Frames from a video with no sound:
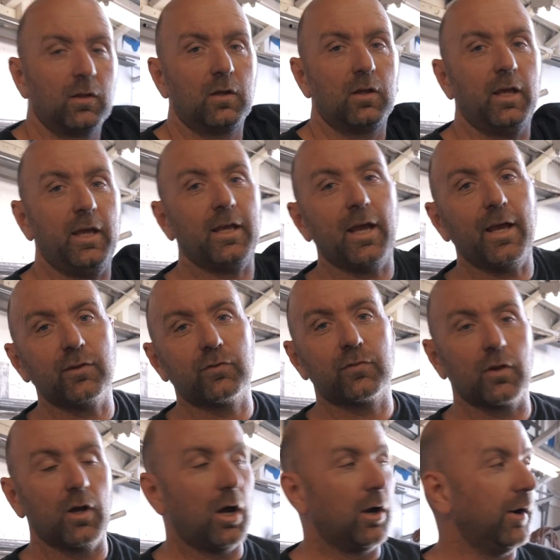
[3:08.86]
Hey guys,
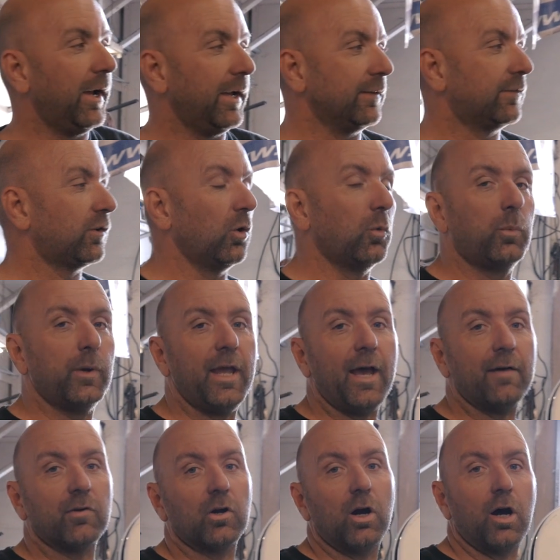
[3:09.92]
all right, so we
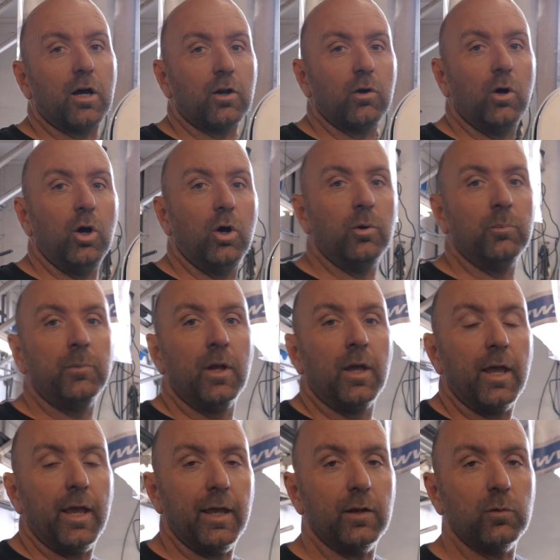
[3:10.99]
have our Autohome
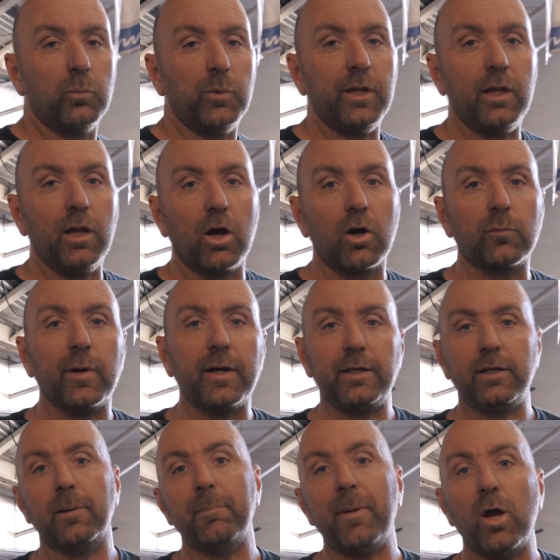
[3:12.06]
and we are ready
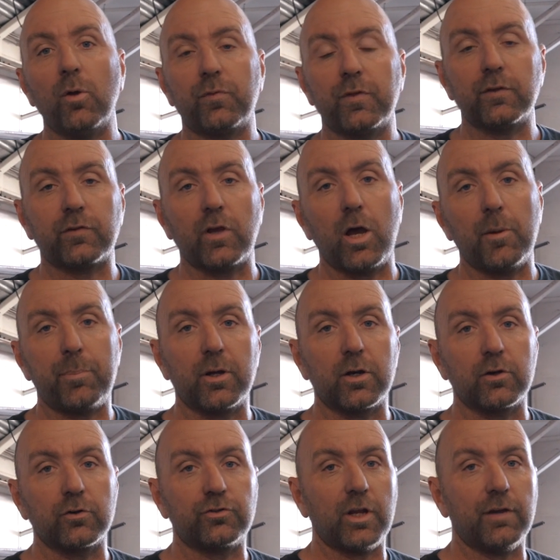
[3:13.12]
to mount this up on
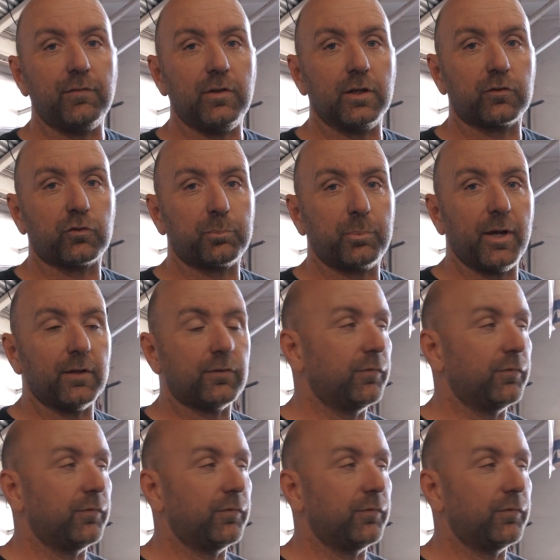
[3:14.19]
our Chevy Express